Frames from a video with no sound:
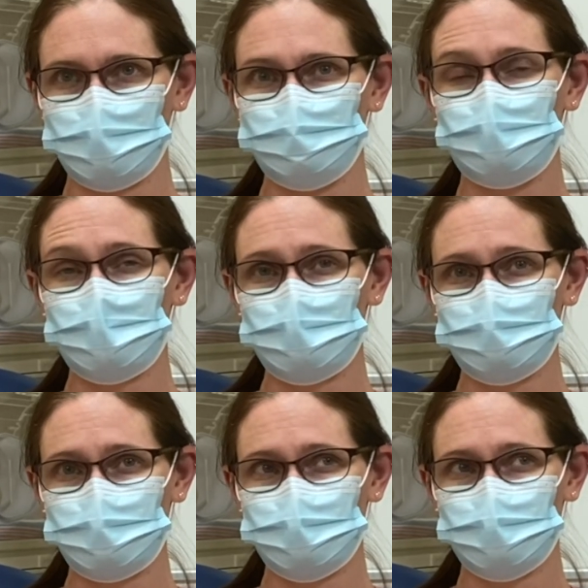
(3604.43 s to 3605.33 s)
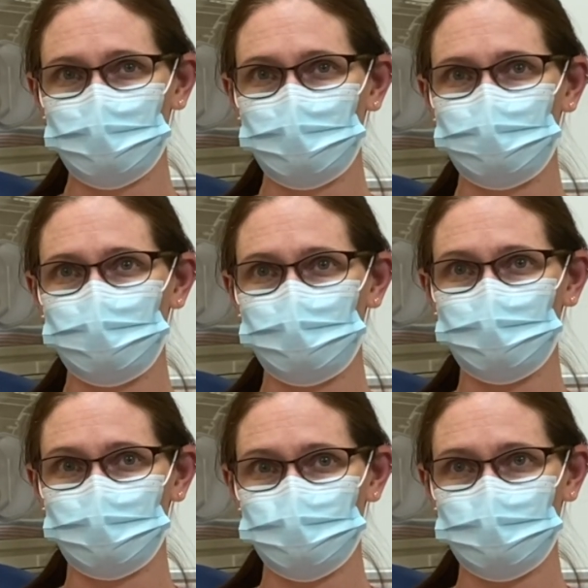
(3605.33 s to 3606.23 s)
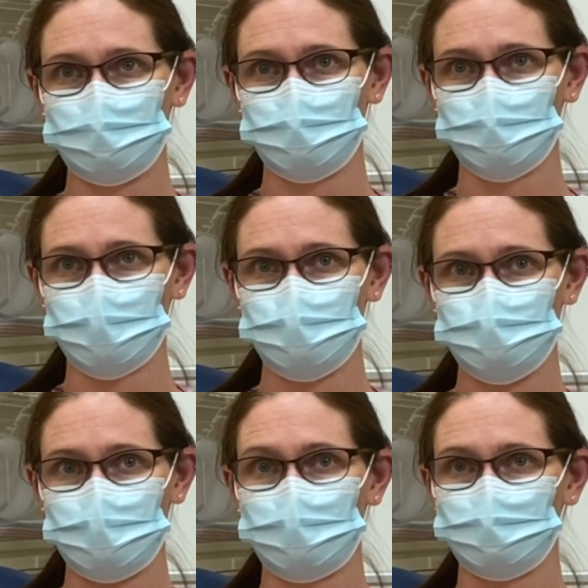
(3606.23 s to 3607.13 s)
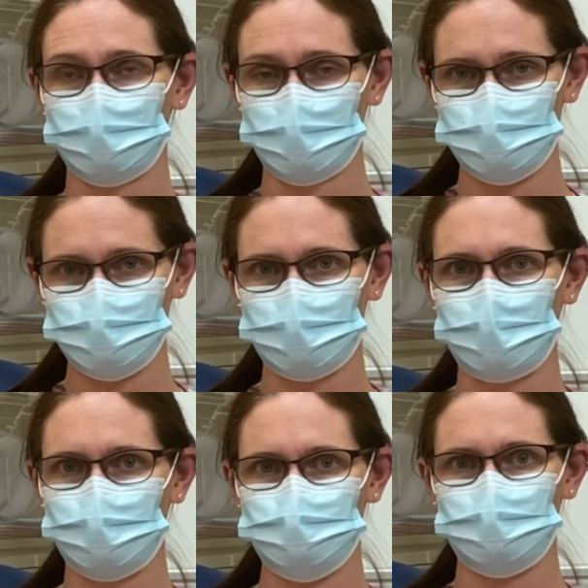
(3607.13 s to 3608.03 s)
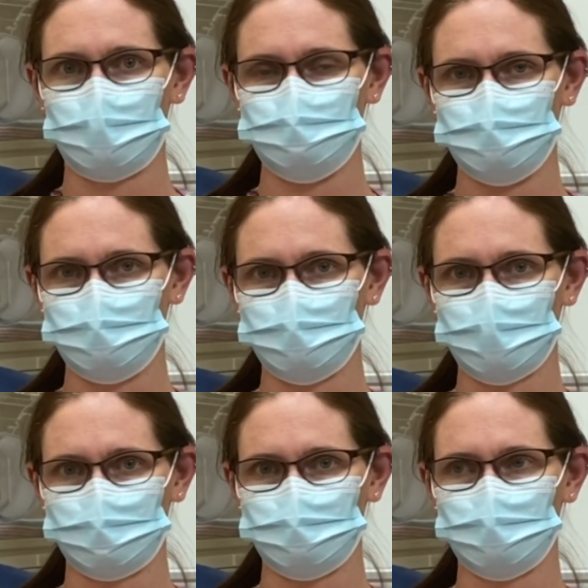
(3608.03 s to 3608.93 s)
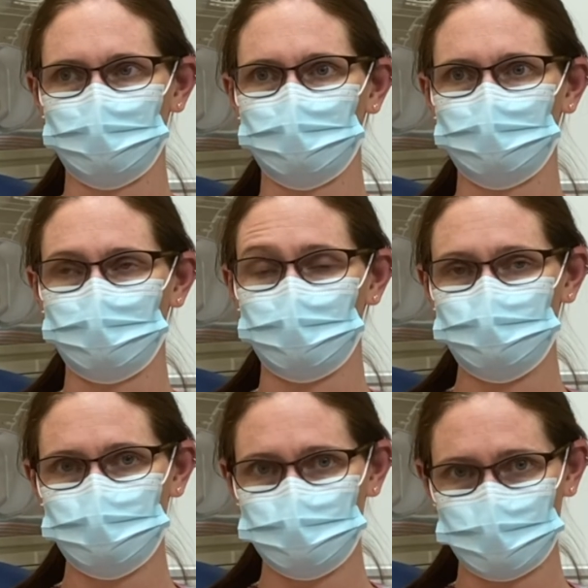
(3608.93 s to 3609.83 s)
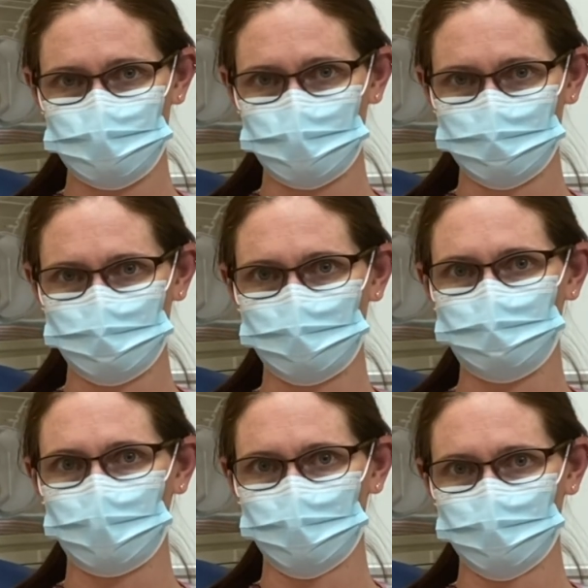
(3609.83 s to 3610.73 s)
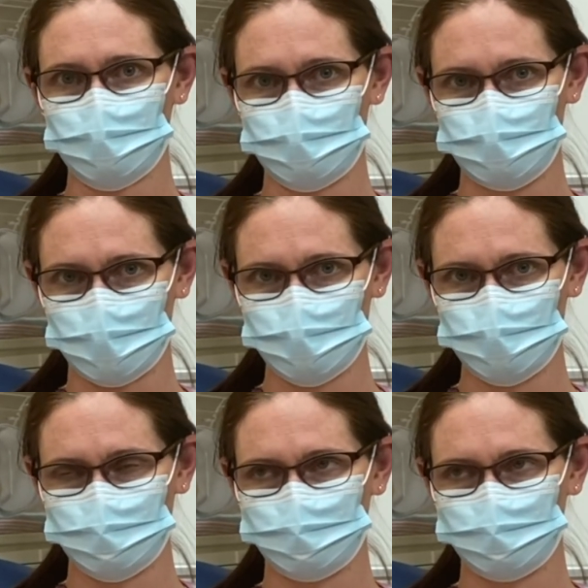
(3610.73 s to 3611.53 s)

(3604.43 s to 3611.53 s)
For any baby 37 weeks and less, has to absolutely have a car seat test done prior to discharge.